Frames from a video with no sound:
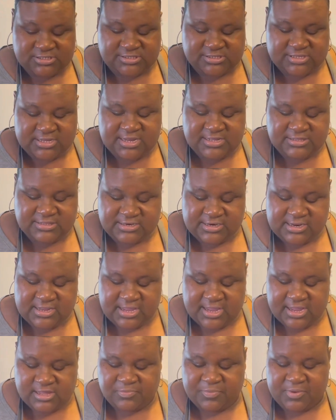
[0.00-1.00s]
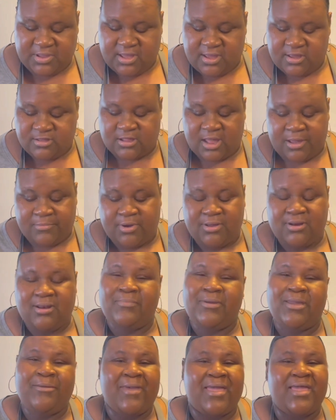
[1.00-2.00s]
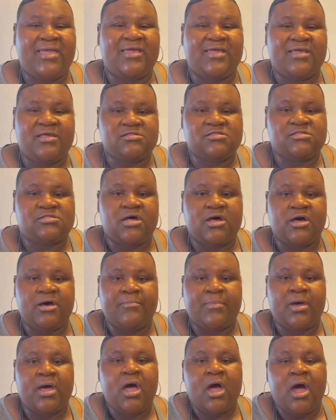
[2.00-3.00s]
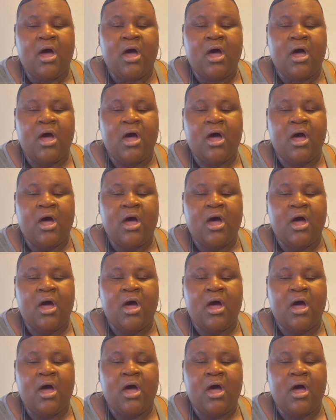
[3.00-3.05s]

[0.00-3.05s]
seasoning is because I'm gonna be making some